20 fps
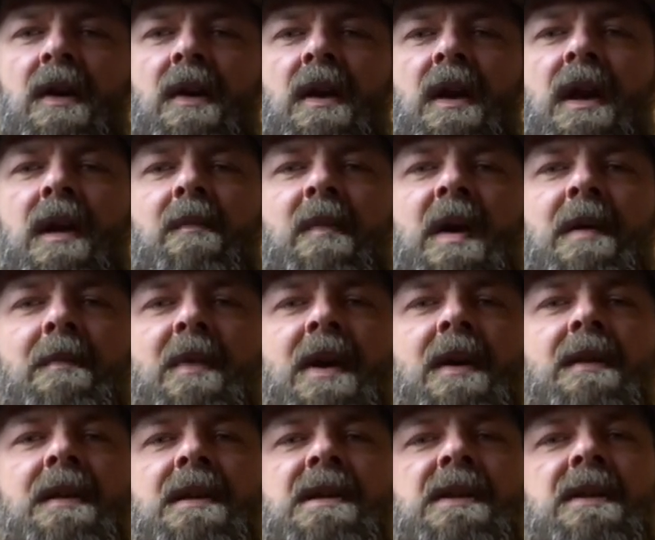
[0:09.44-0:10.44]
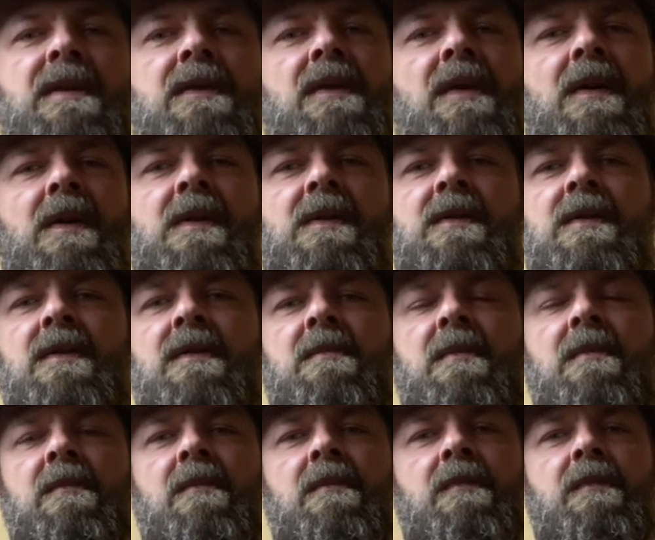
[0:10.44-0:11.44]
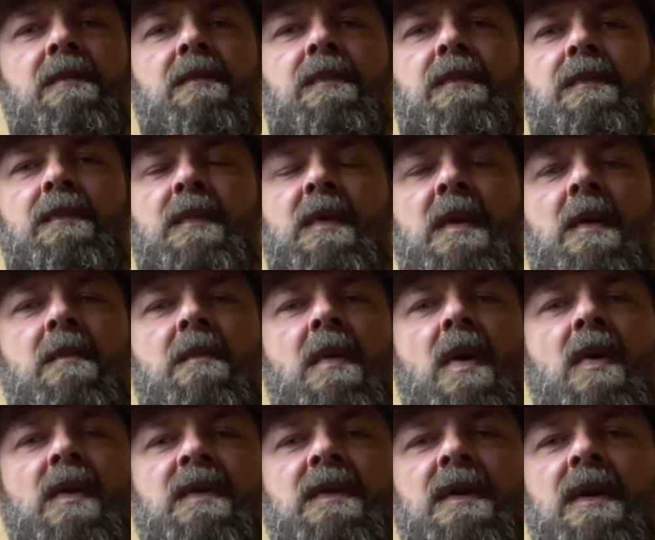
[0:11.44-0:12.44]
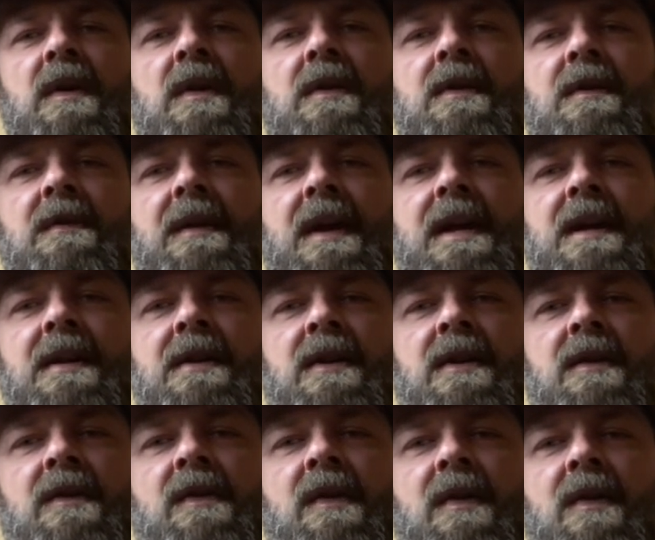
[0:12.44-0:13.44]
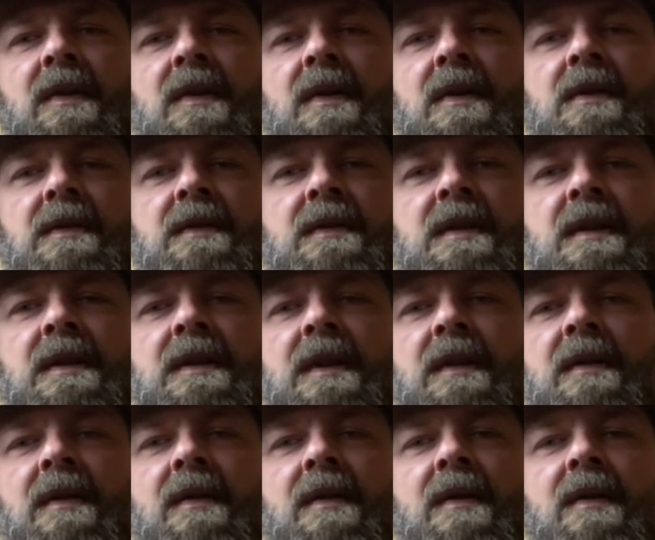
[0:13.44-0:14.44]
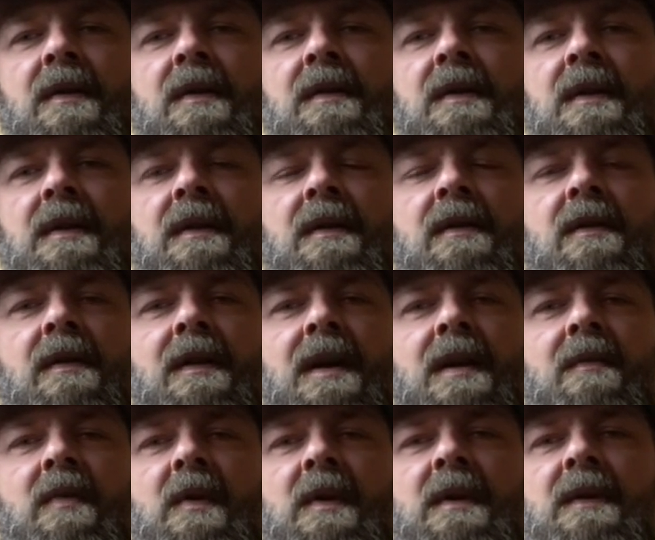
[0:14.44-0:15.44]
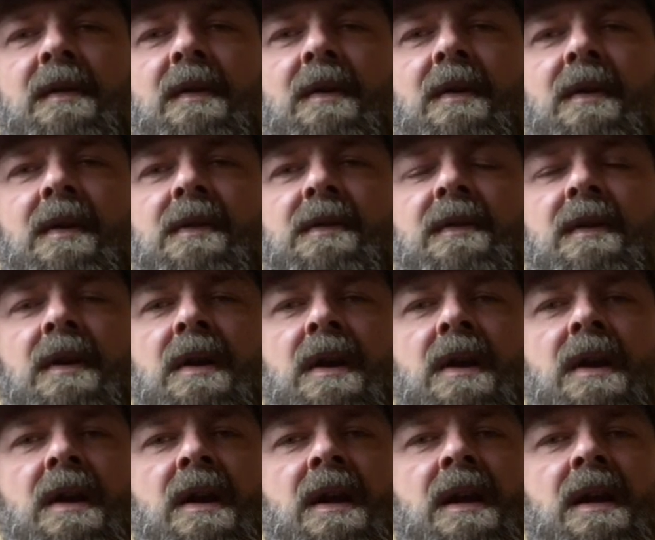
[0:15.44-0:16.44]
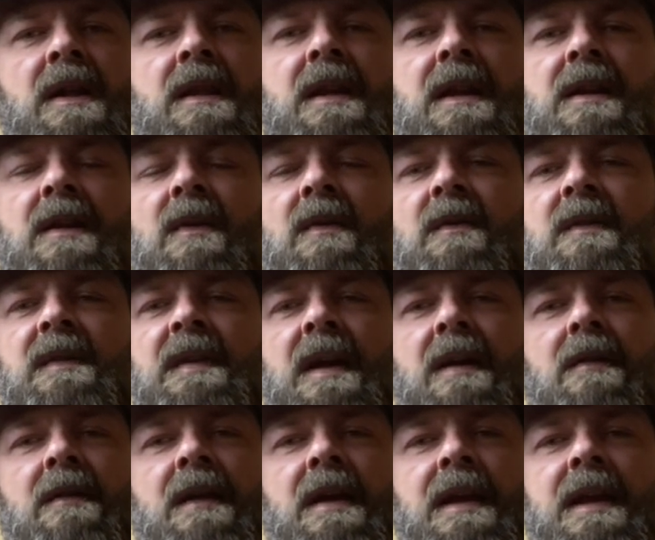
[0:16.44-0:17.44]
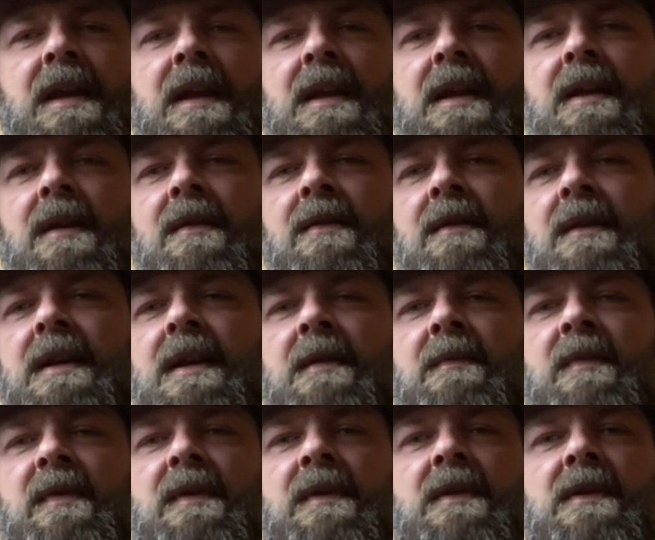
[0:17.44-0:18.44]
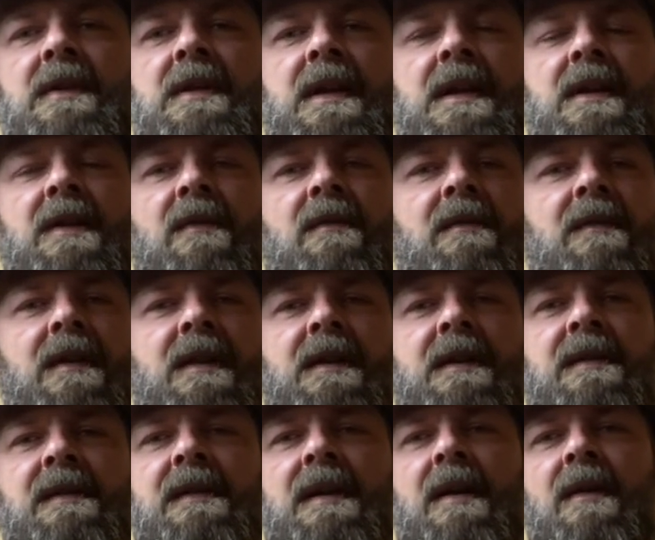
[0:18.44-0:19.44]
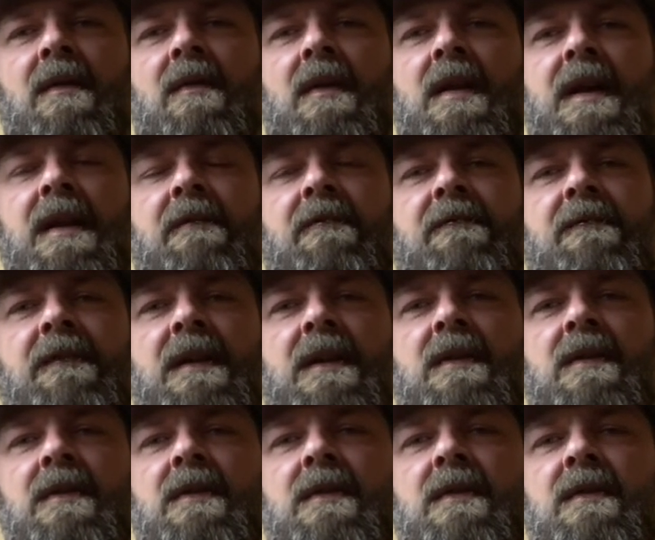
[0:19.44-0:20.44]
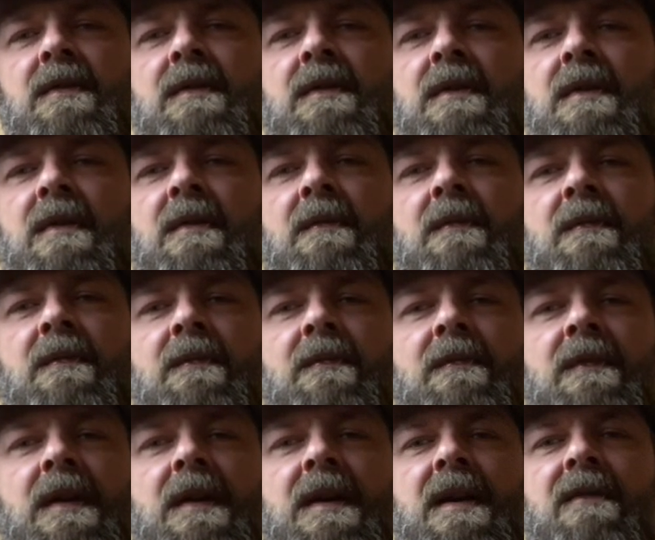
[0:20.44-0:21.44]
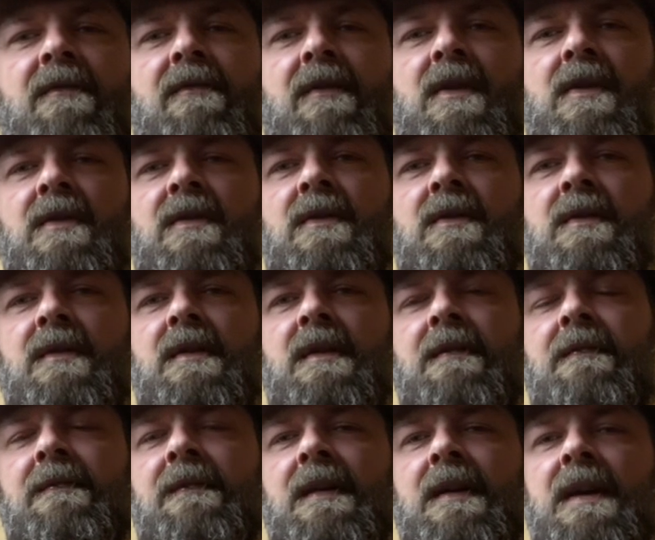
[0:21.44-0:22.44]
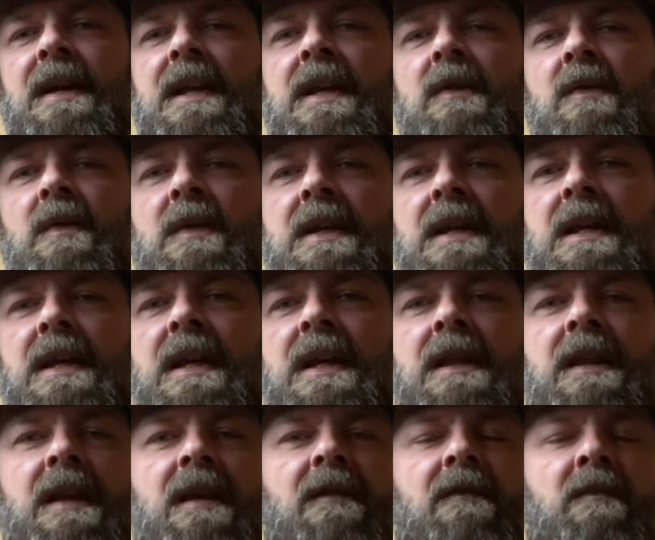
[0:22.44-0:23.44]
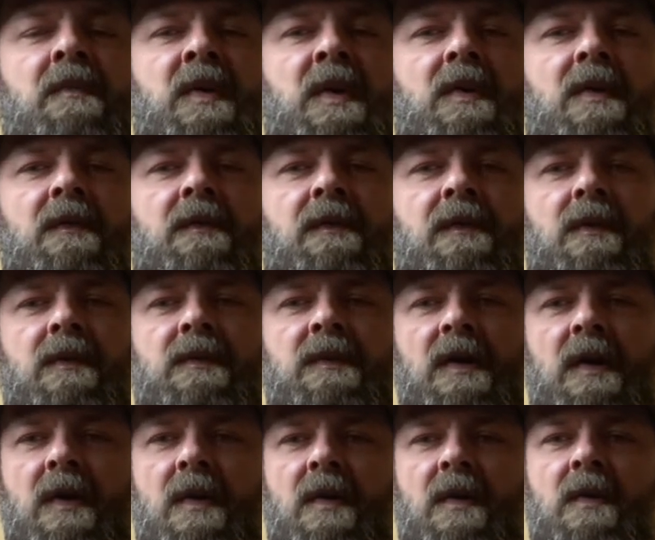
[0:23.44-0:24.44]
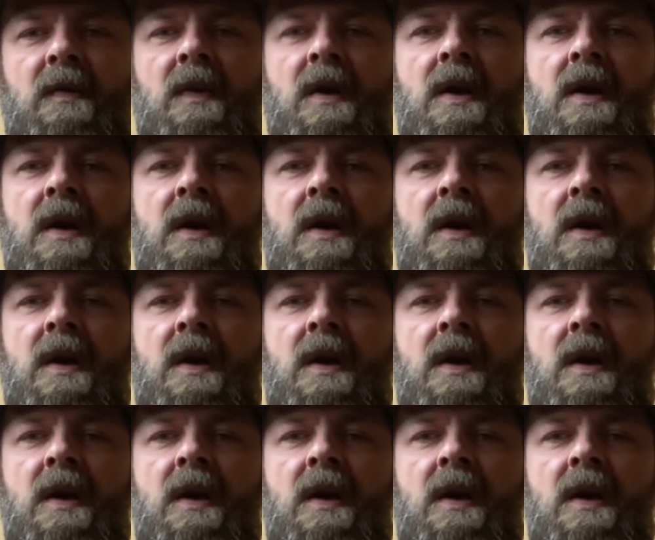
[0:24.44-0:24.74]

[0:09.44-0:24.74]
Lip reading: In my mind, these guitars are the most underrated guitars that there are. They're incredible guitars. They don't sound like any other Gibsons. They don't really sound like Fenders. They're very versatile. They're very unique. They have beautiful tone.